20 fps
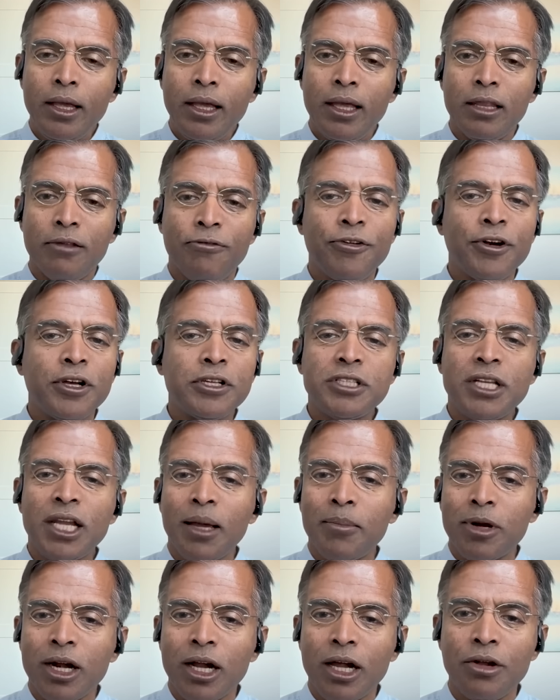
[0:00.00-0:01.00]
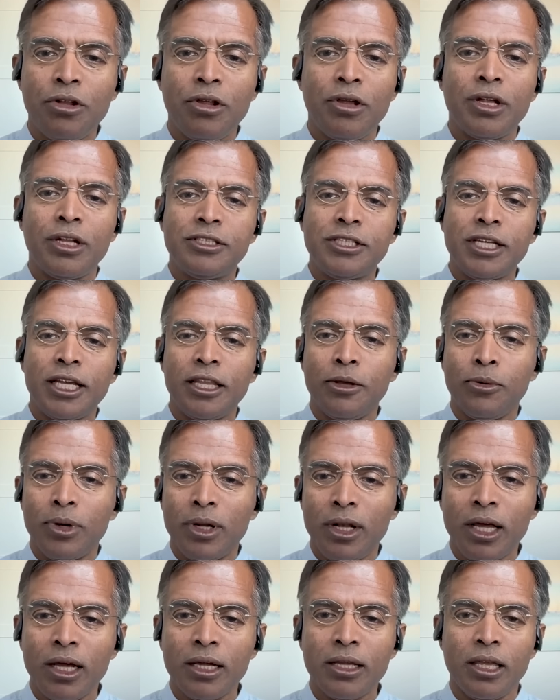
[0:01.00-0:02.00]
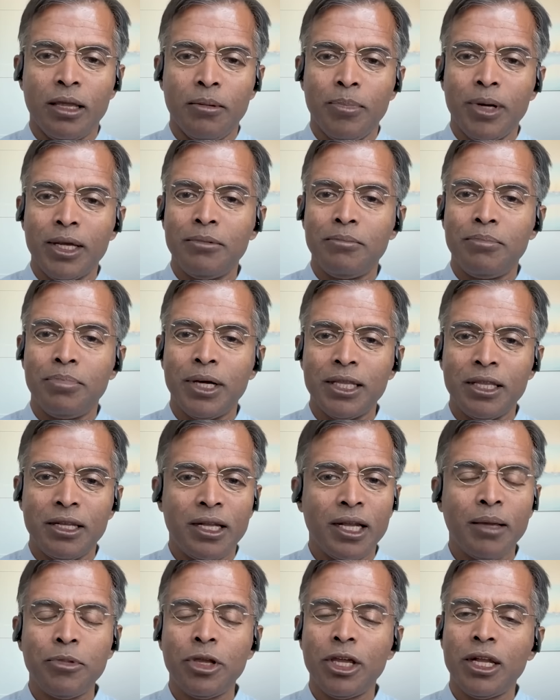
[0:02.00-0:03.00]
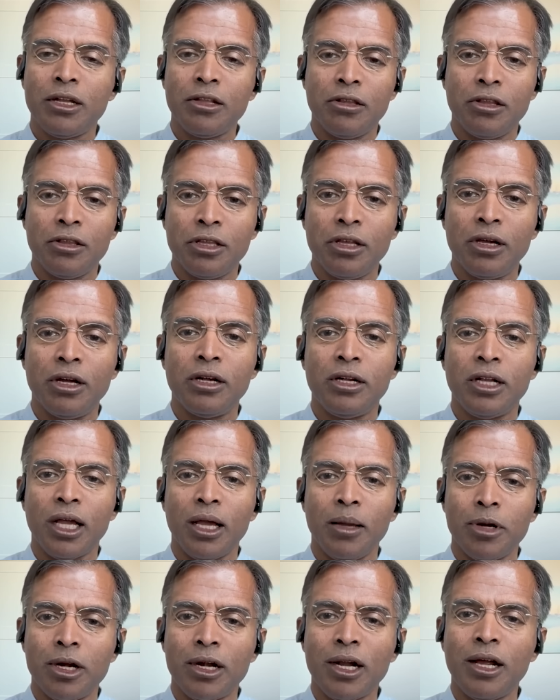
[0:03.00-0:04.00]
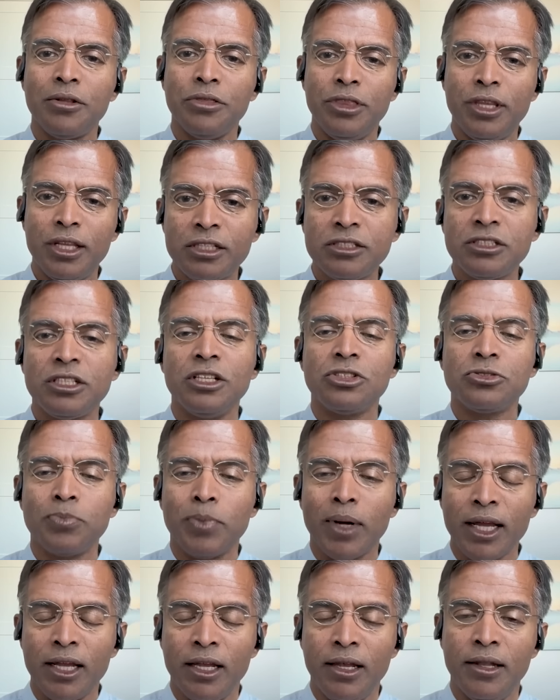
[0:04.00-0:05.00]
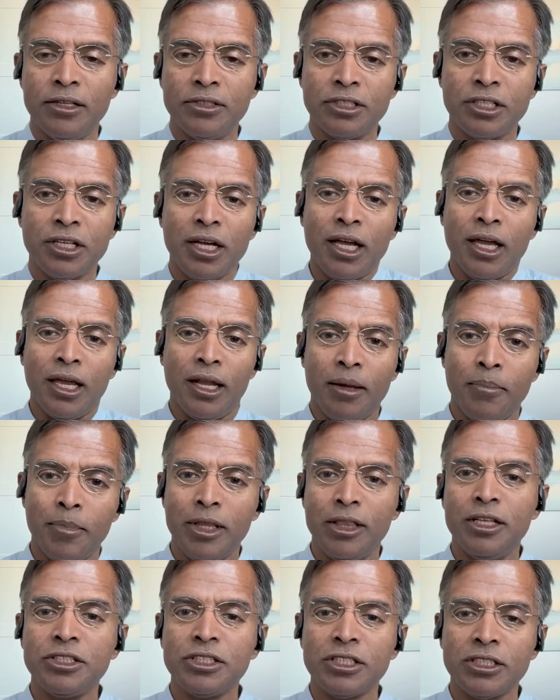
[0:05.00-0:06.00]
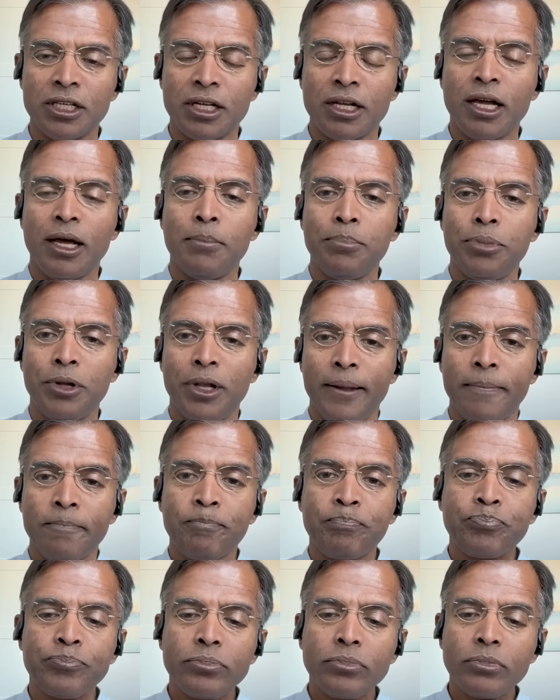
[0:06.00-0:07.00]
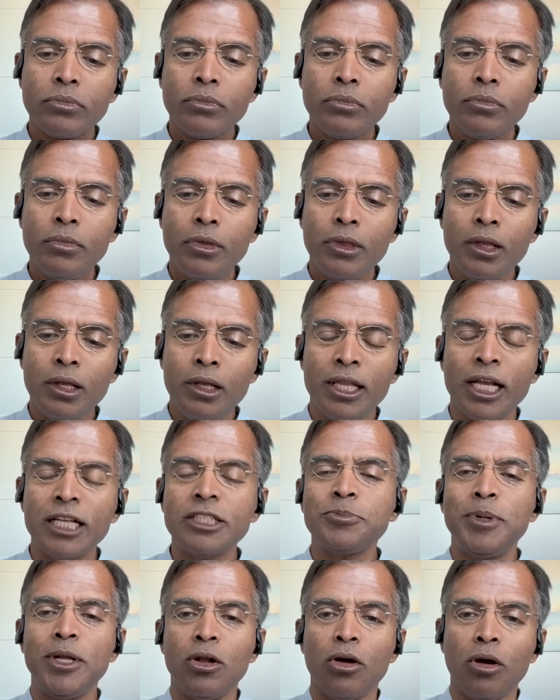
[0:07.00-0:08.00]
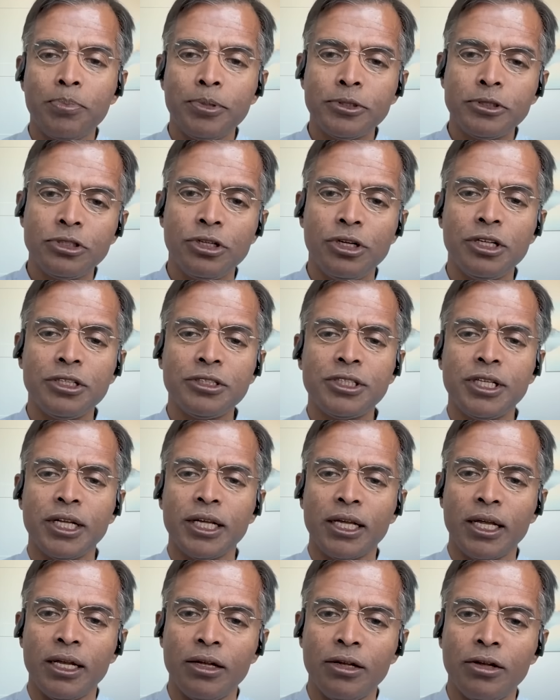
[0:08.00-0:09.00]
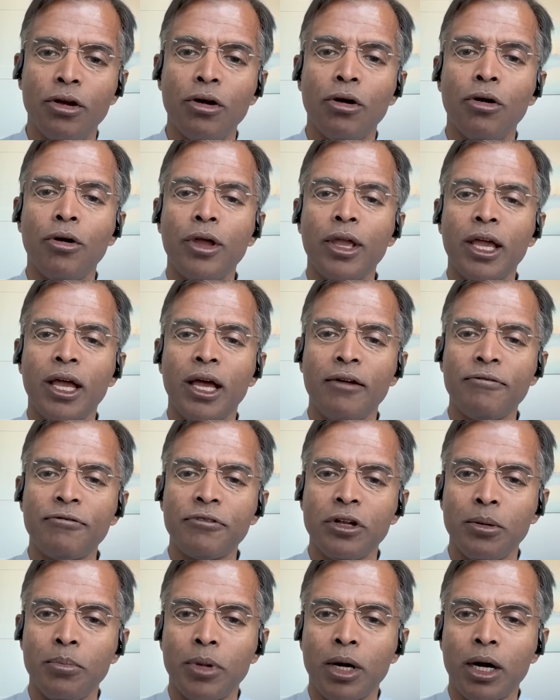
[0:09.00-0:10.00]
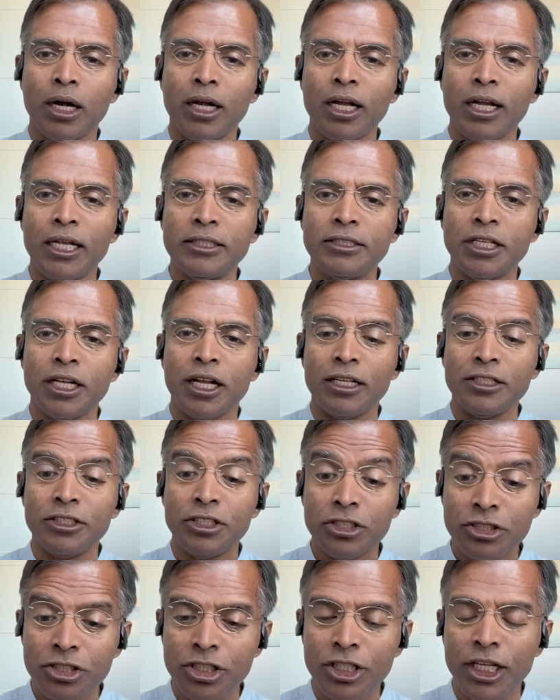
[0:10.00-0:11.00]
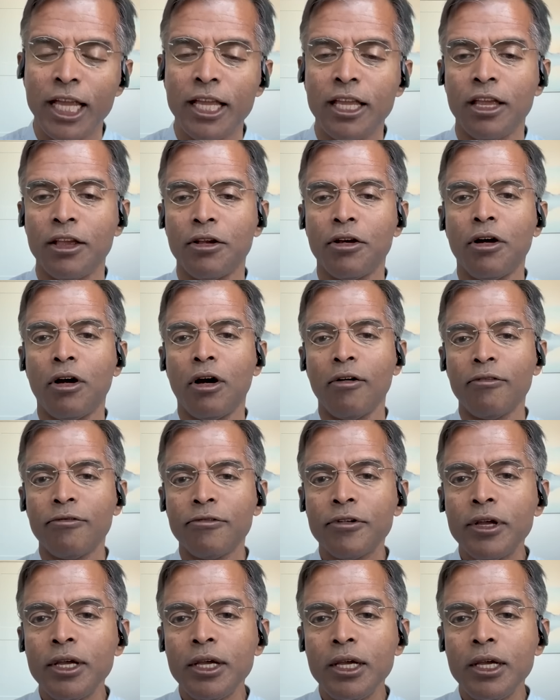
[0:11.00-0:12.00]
The first time around, you can say they were lucky, but by the time you get to the third time around, this is by design. I mean, this is a company that's been opportunistic and going after markets that are just taking off